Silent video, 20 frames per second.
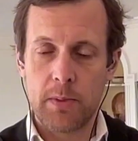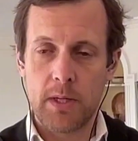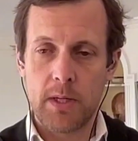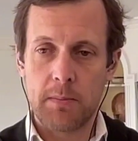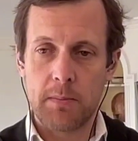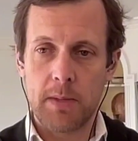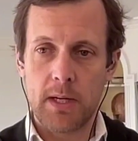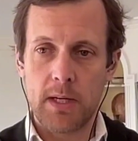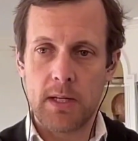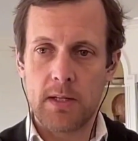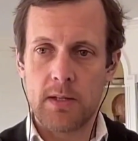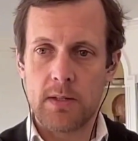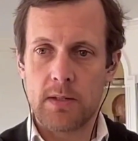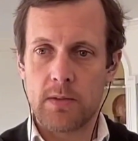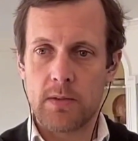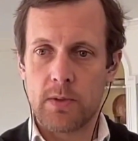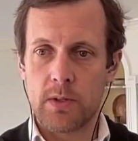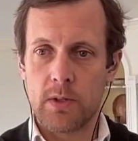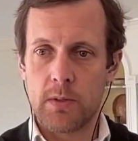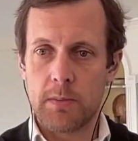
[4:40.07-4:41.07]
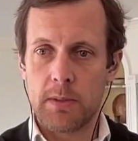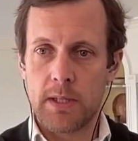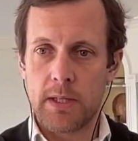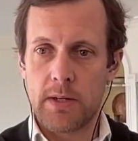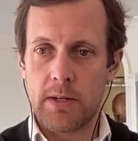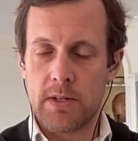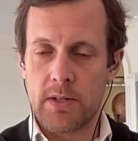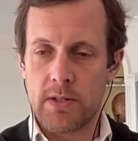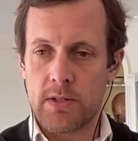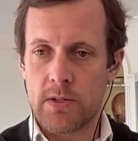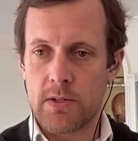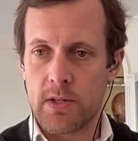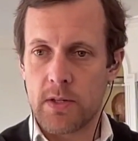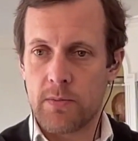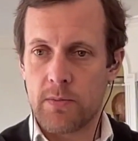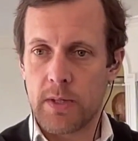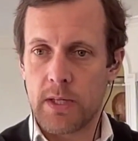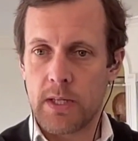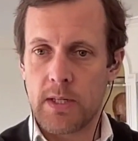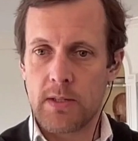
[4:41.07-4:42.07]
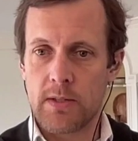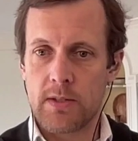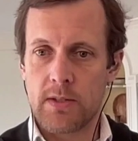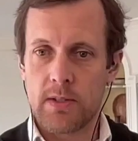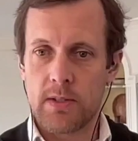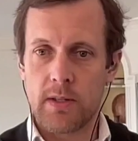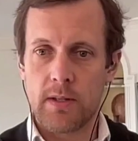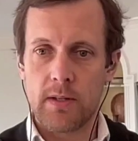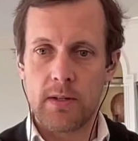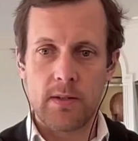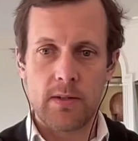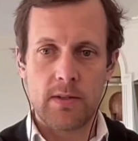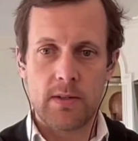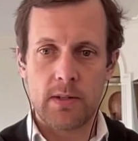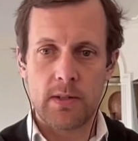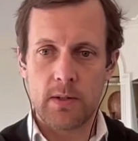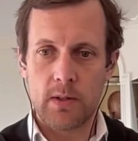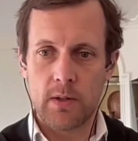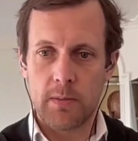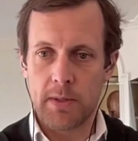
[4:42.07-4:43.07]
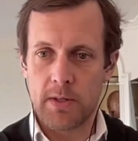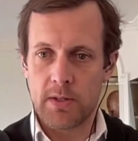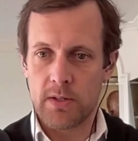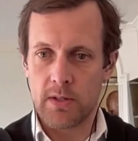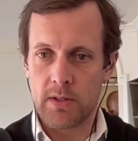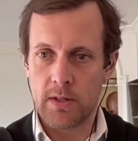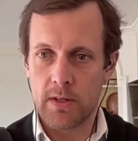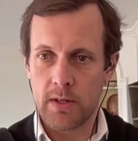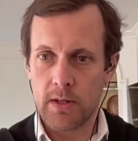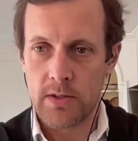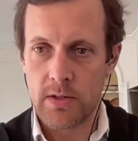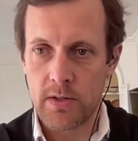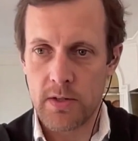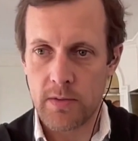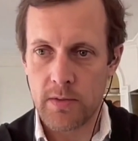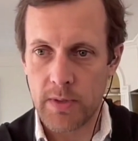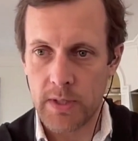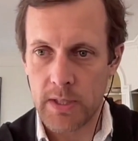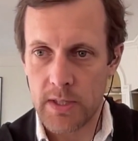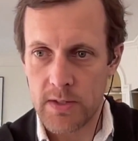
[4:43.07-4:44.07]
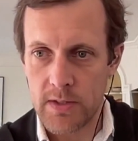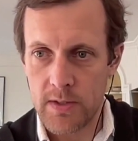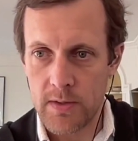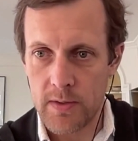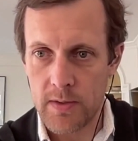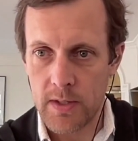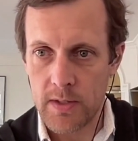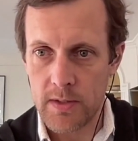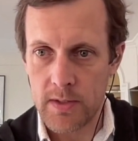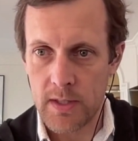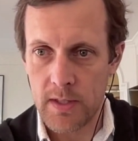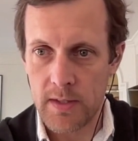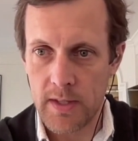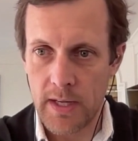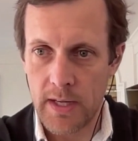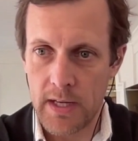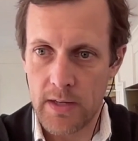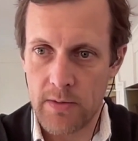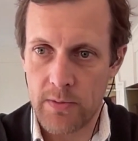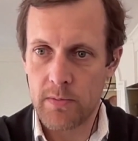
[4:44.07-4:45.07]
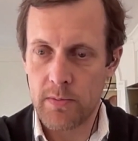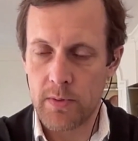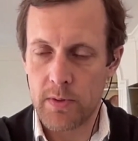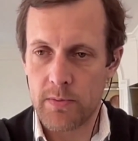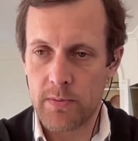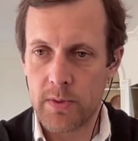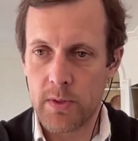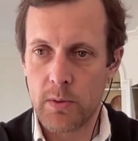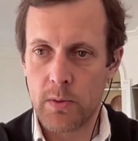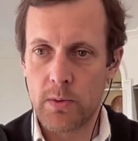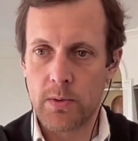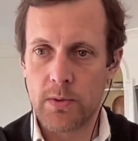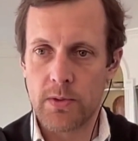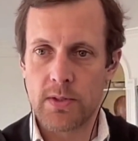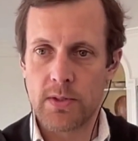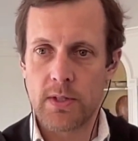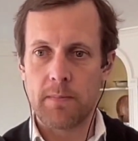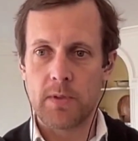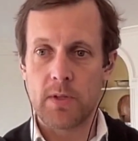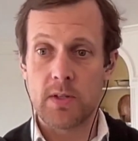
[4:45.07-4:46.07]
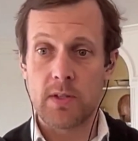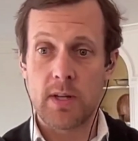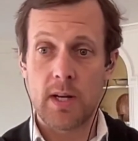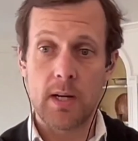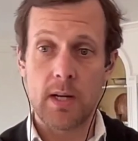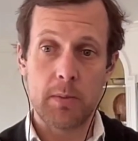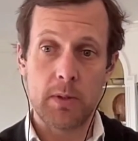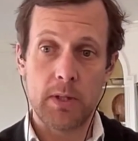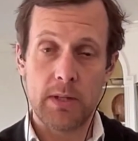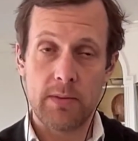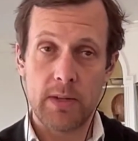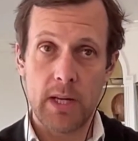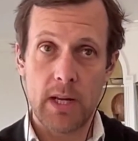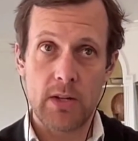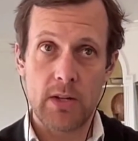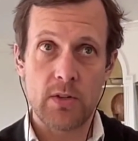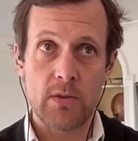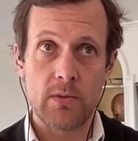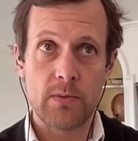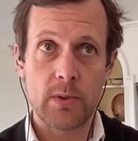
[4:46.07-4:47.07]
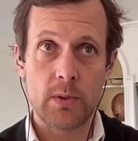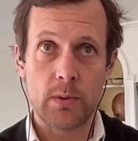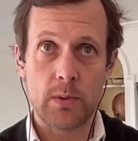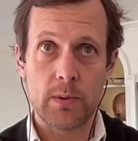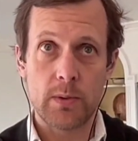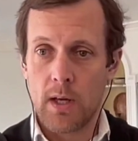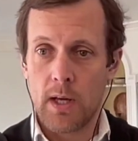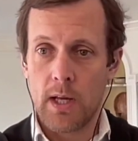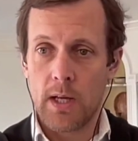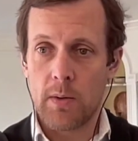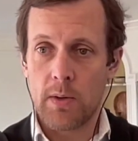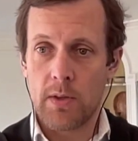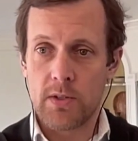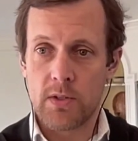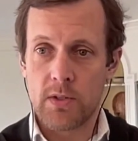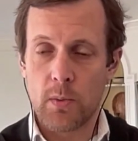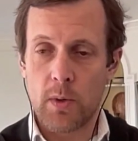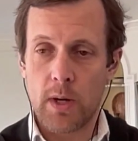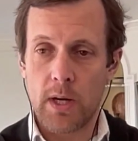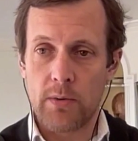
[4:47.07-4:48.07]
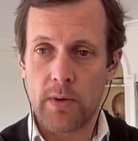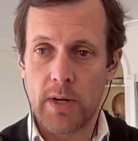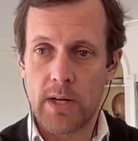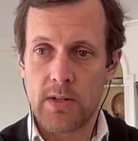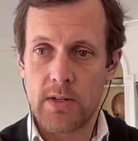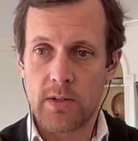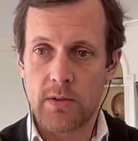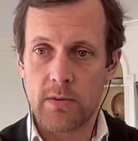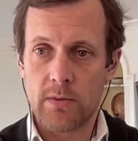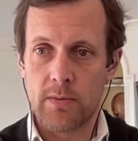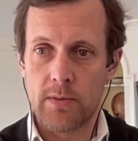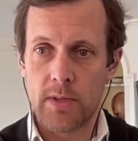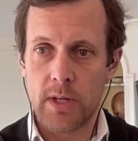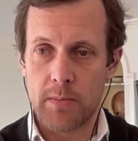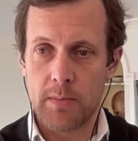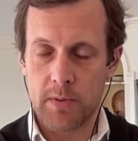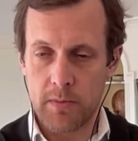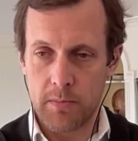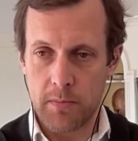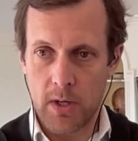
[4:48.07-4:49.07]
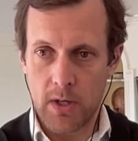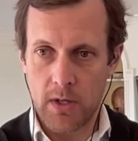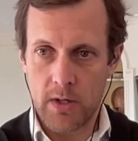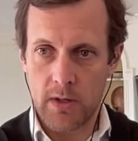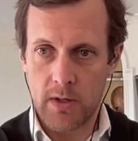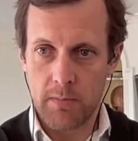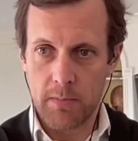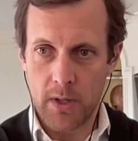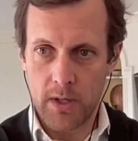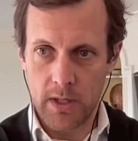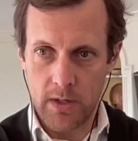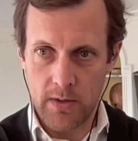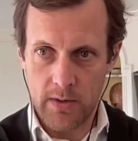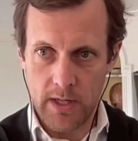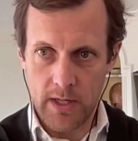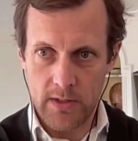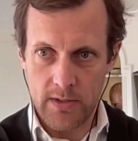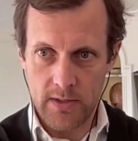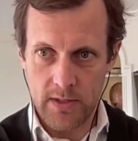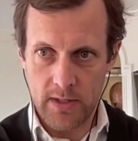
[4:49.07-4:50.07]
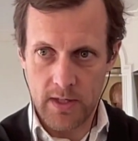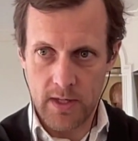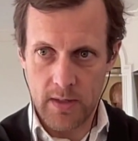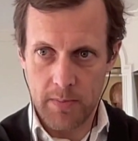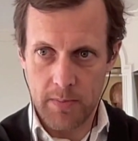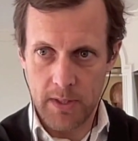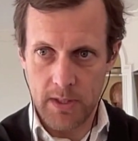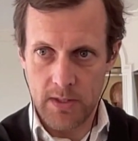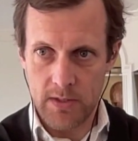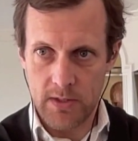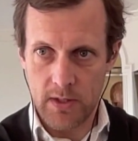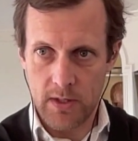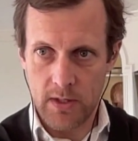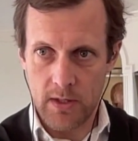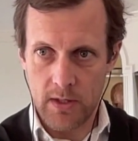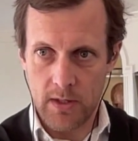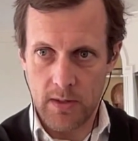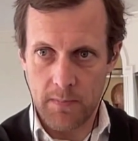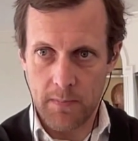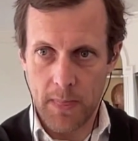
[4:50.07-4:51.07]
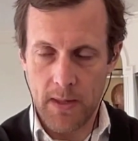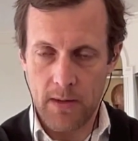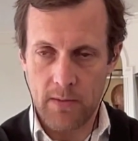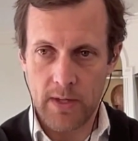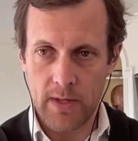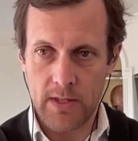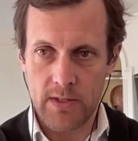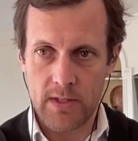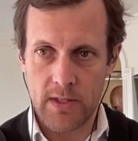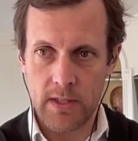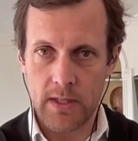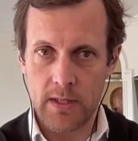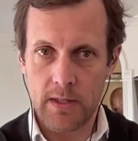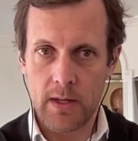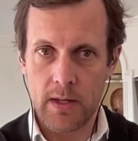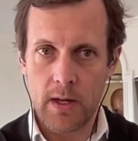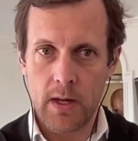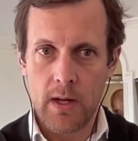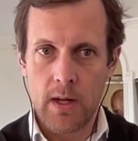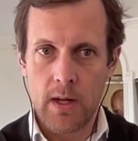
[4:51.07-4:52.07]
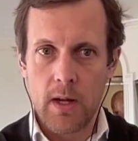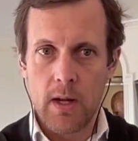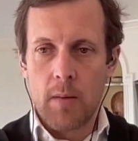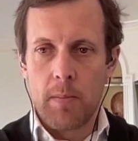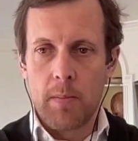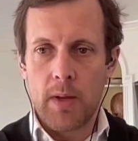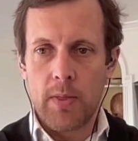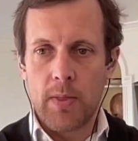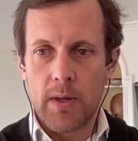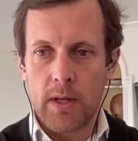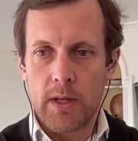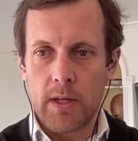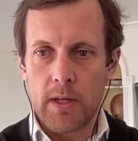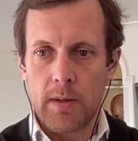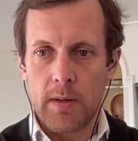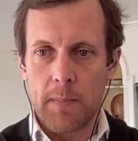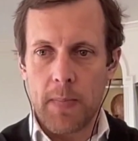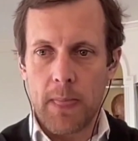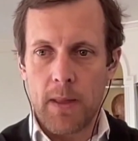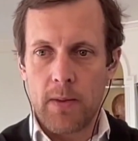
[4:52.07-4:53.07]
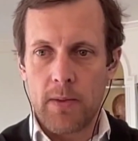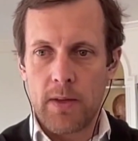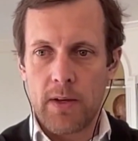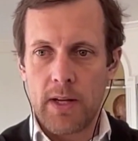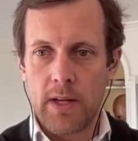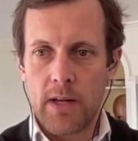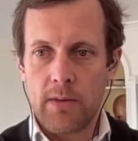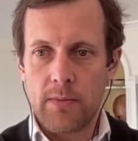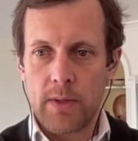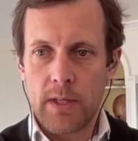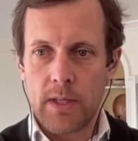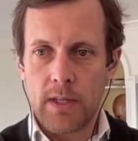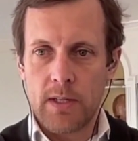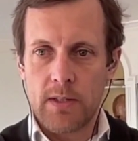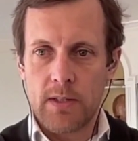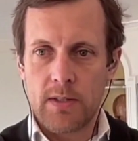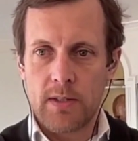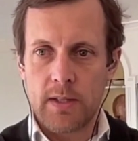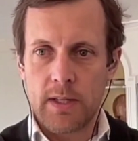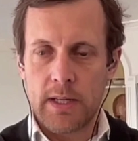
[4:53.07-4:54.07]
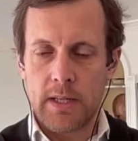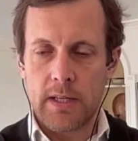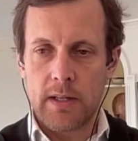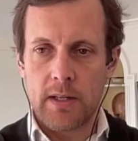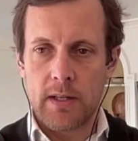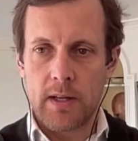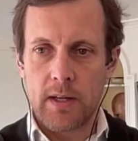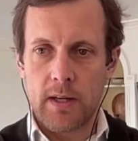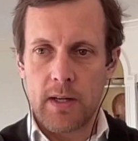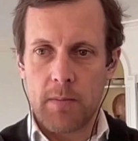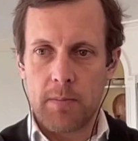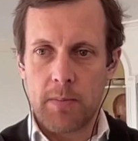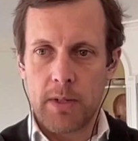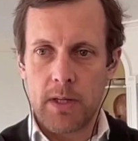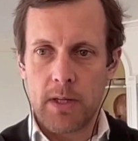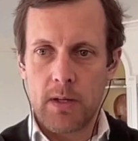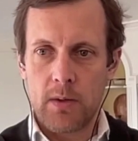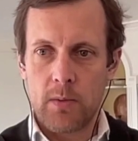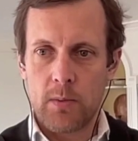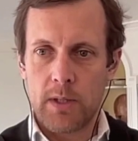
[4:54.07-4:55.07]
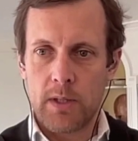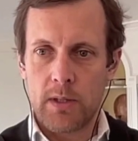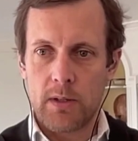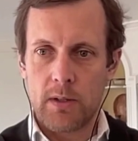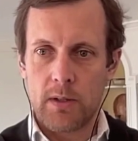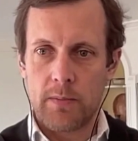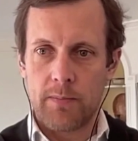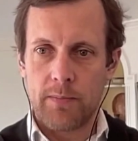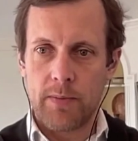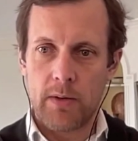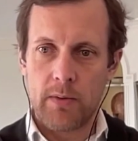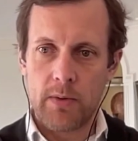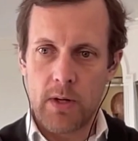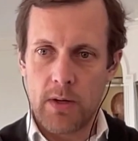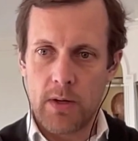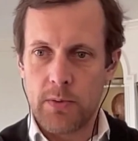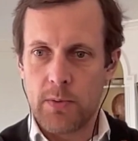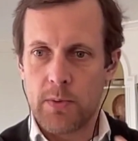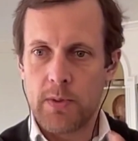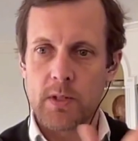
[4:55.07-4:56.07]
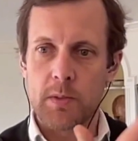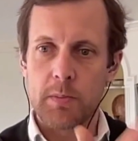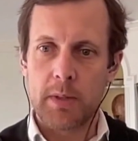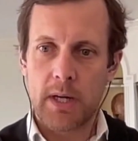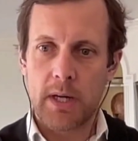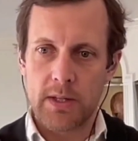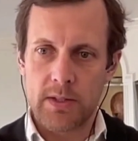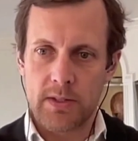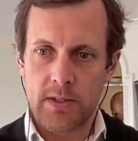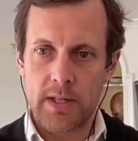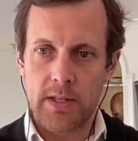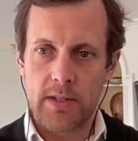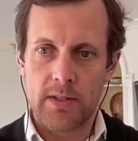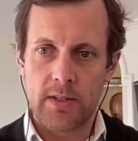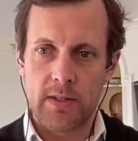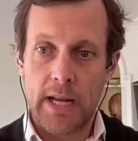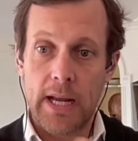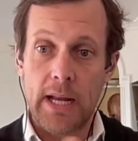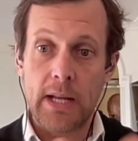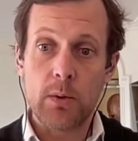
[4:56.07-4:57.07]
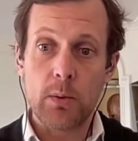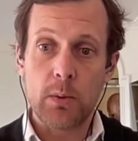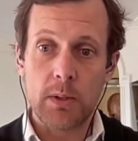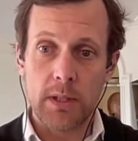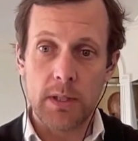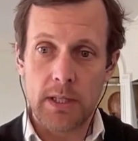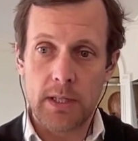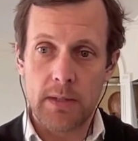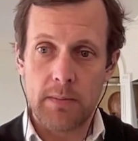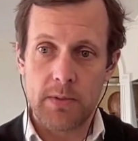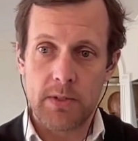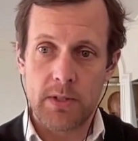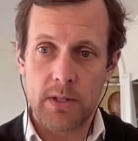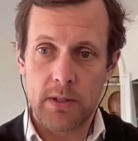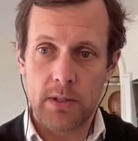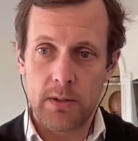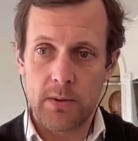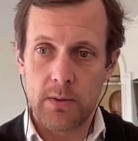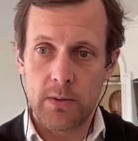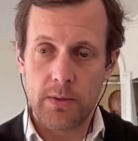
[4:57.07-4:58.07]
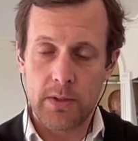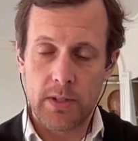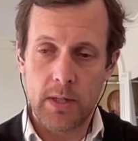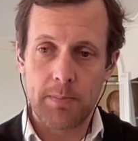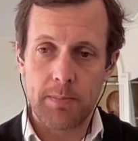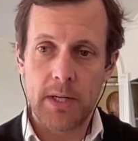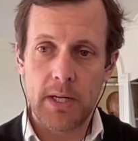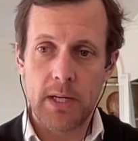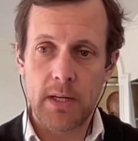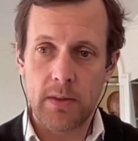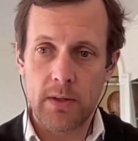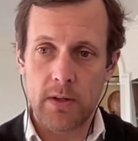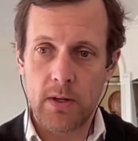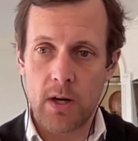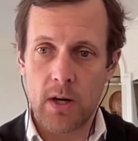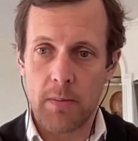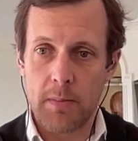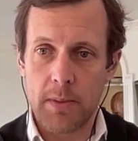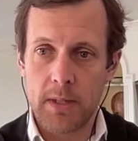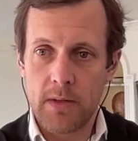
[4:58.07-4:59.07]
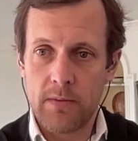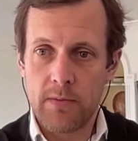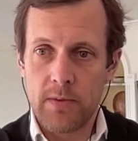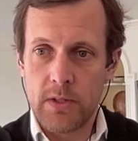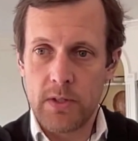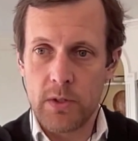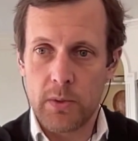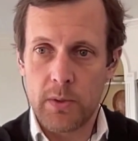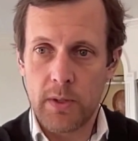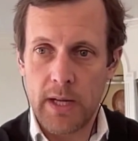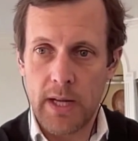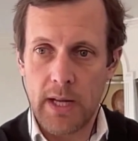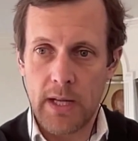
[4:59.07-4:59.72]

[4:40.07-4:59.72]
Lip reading: putting money into renewable energy certificates and zero emission certificates and things like that for fuels and sustainable aviation fuel. Anyway, there's a wide range of types of market credits that companies are investing in. But the net of it is that a company will have gone through this process annually. So they're updating their carbon inventory